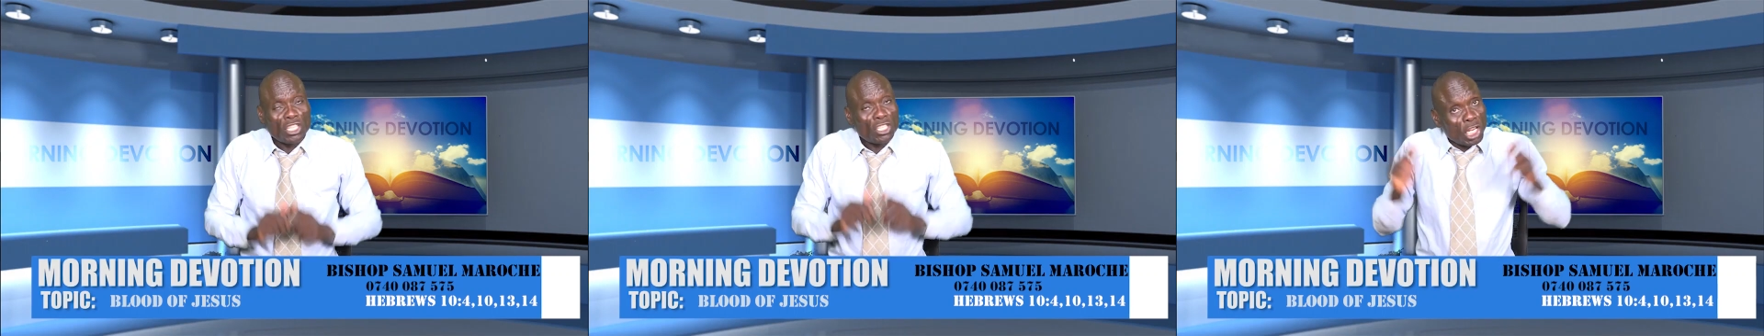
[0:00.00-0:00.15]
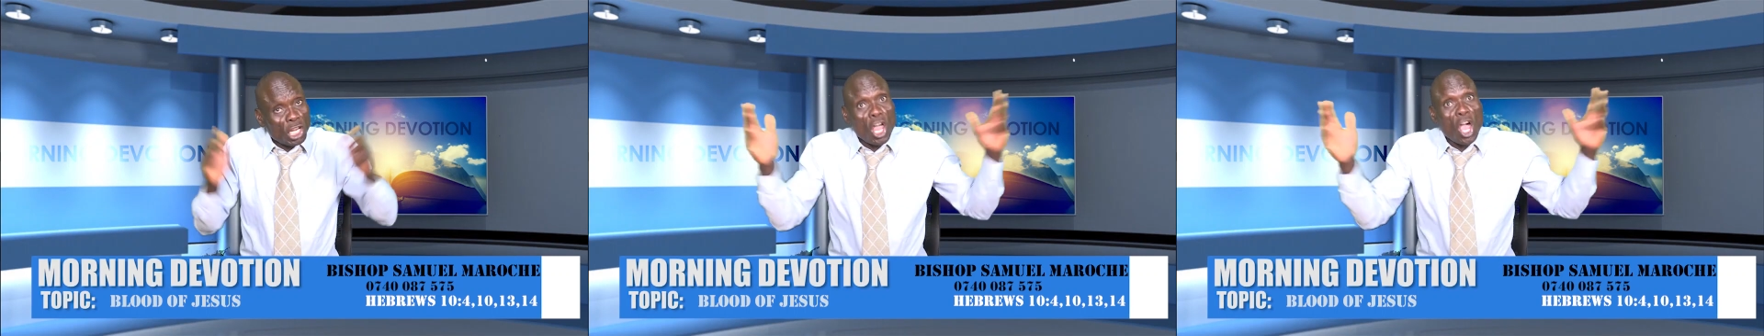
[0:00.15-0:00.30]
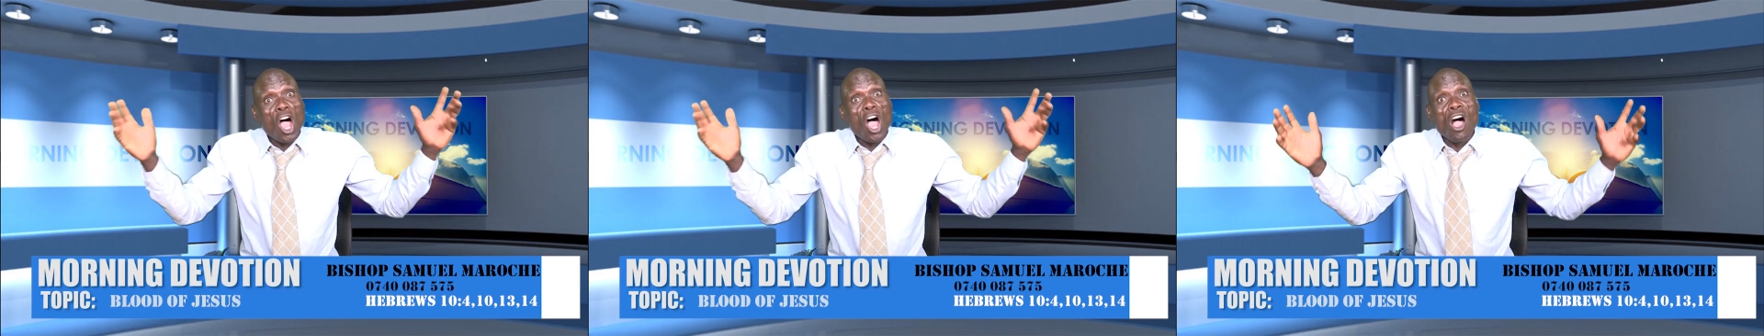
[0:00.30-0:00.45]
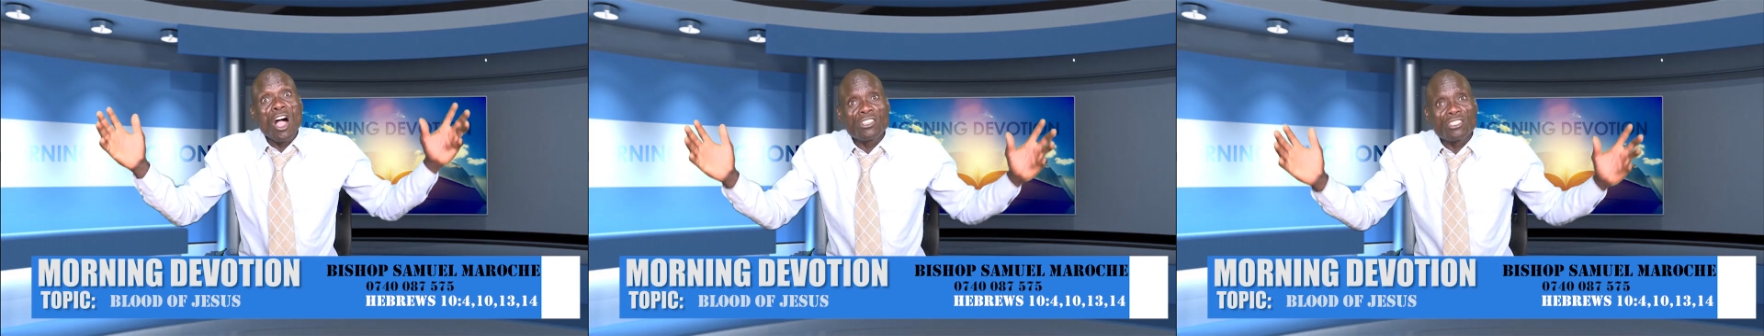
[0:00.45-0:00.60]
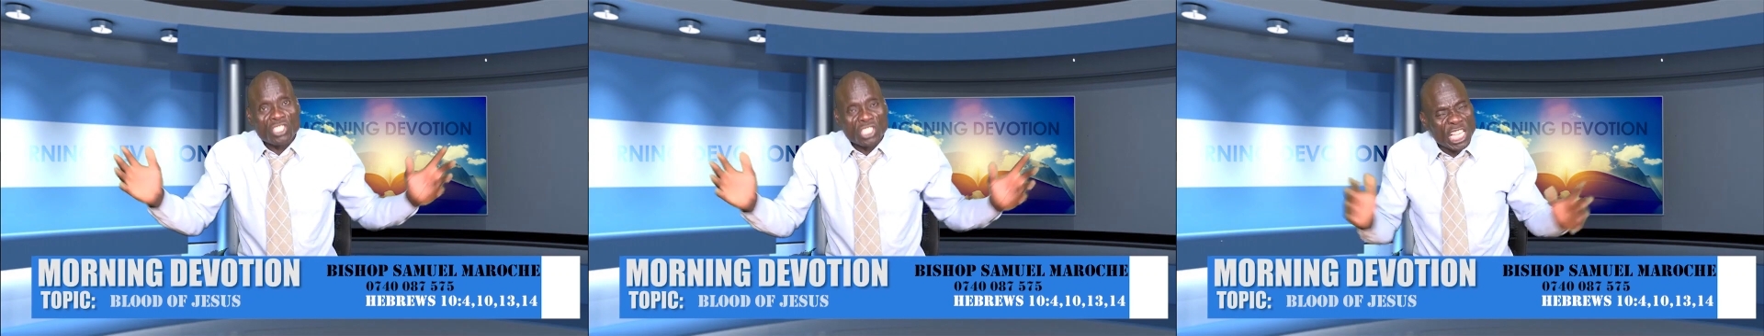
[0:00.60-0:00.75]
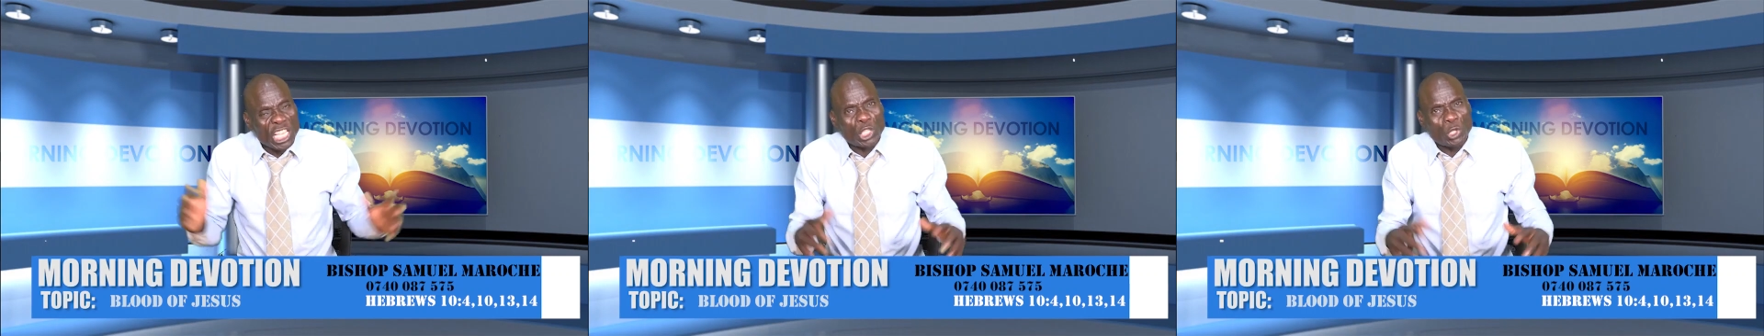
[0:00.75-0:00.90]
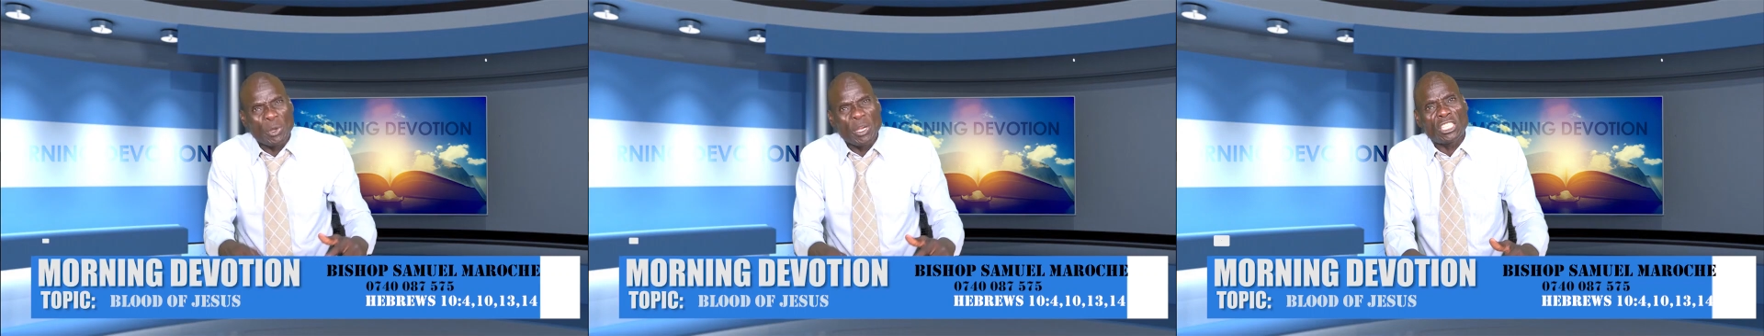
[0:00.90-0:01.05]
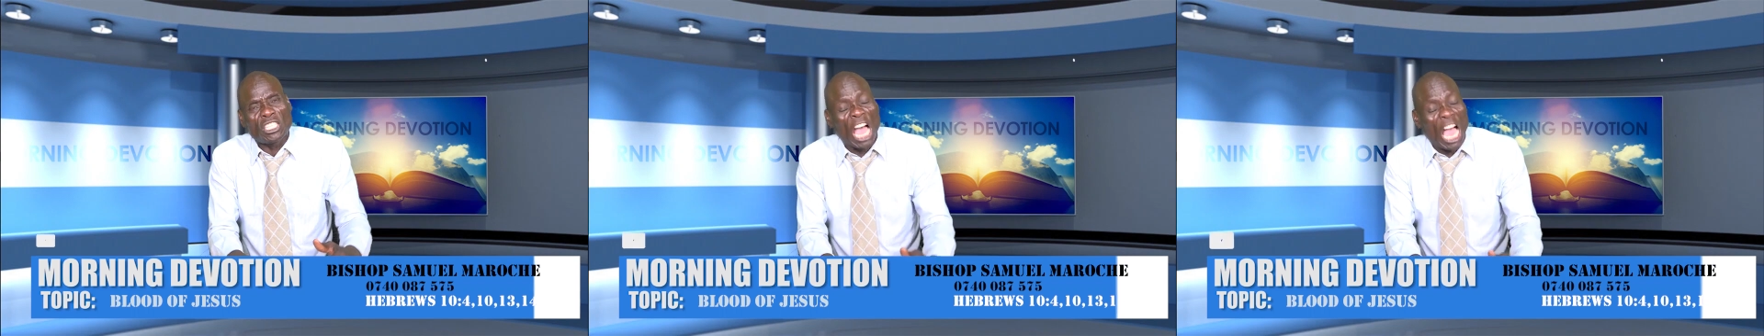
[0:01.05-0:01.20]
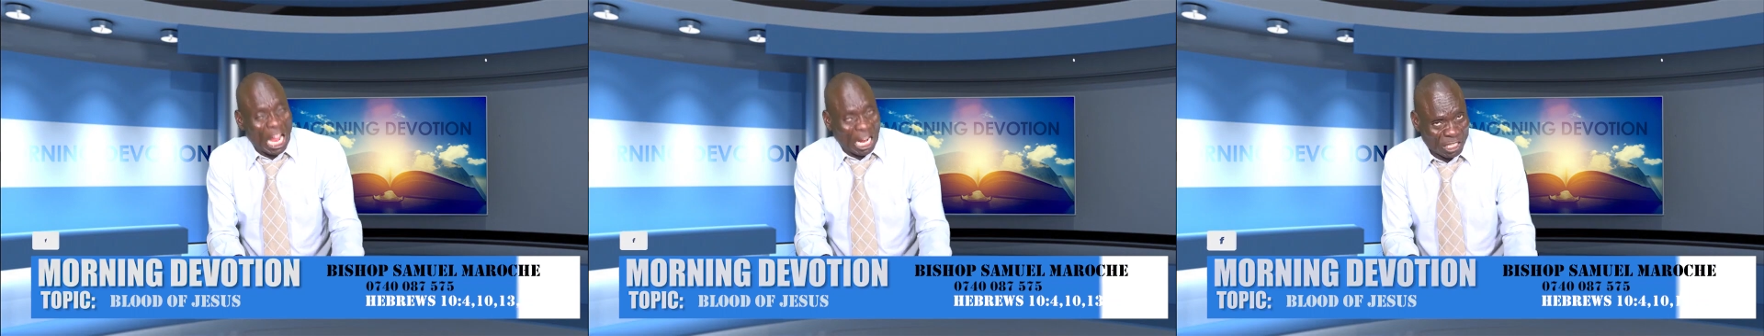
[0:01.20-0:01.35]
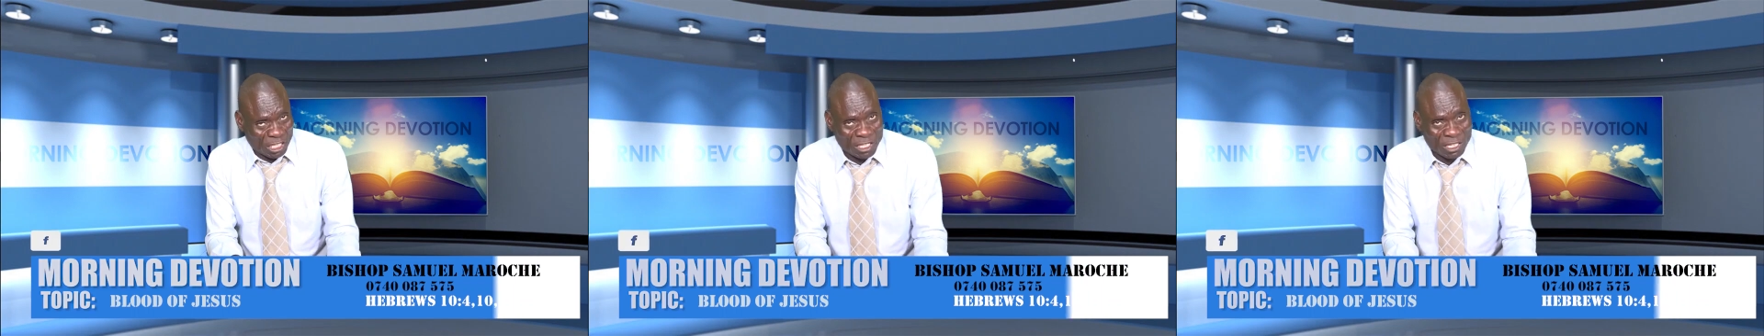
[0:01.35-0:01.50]
It's long since
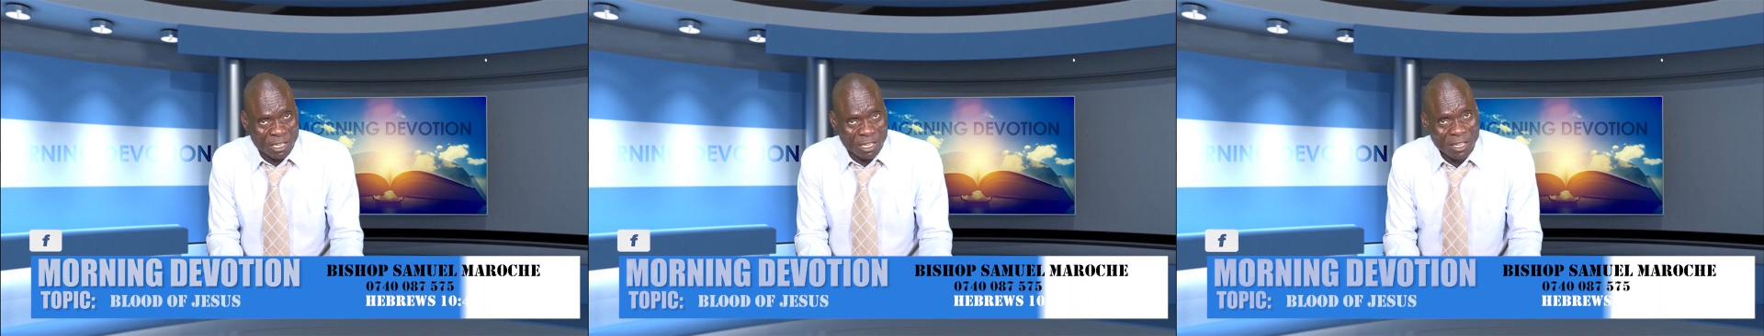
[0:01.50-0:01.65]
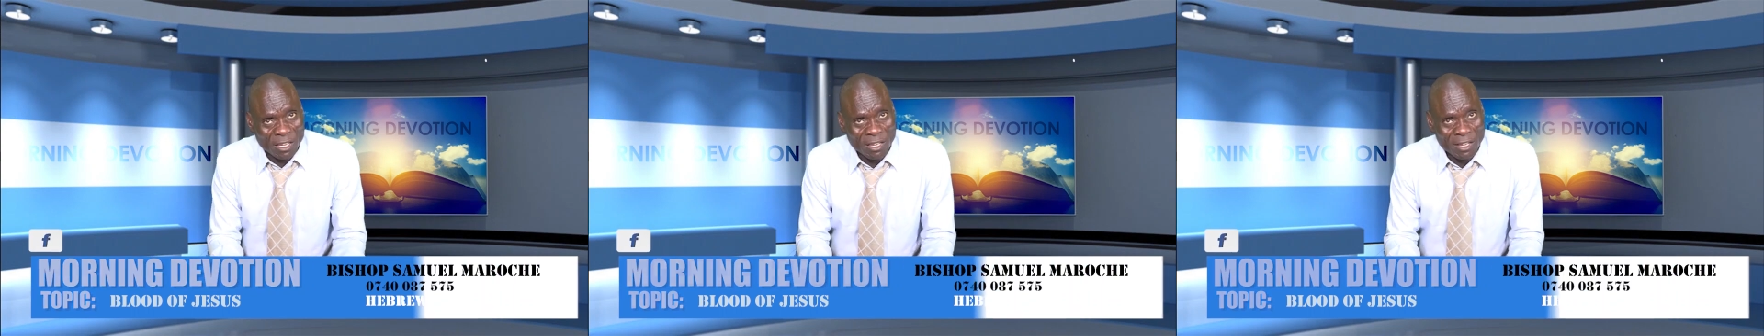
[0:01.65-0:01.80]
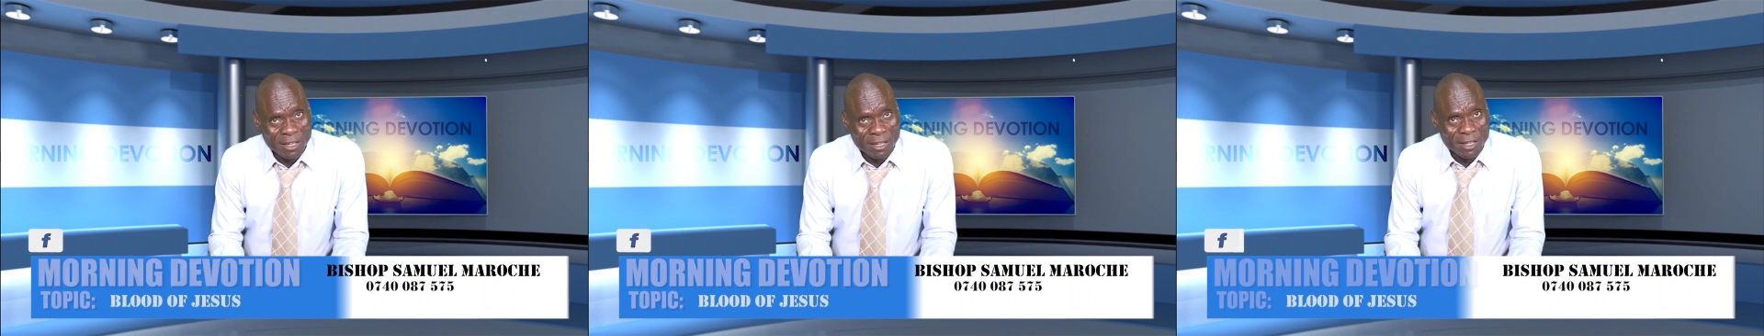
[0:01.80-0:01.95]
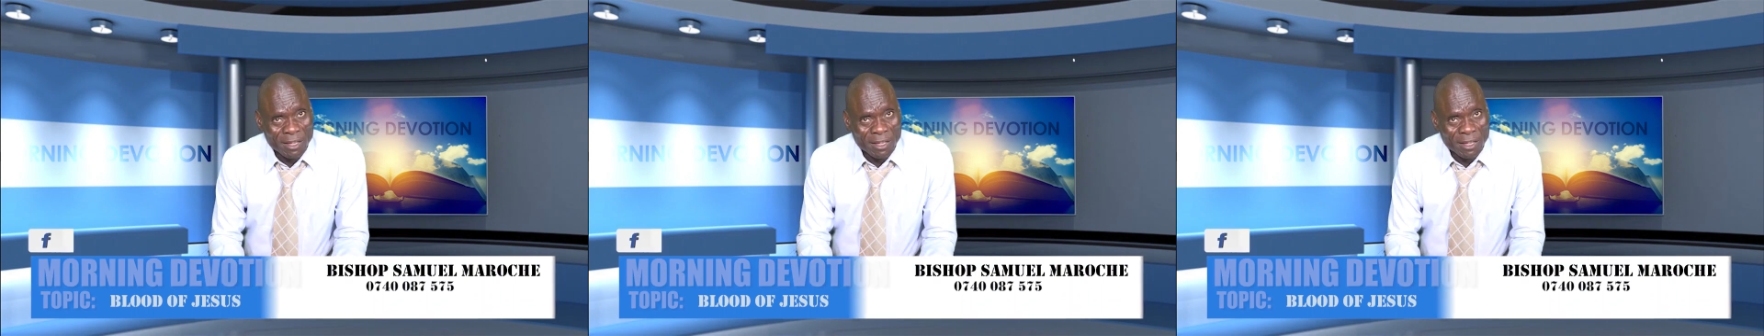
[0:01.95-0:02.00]
we talked.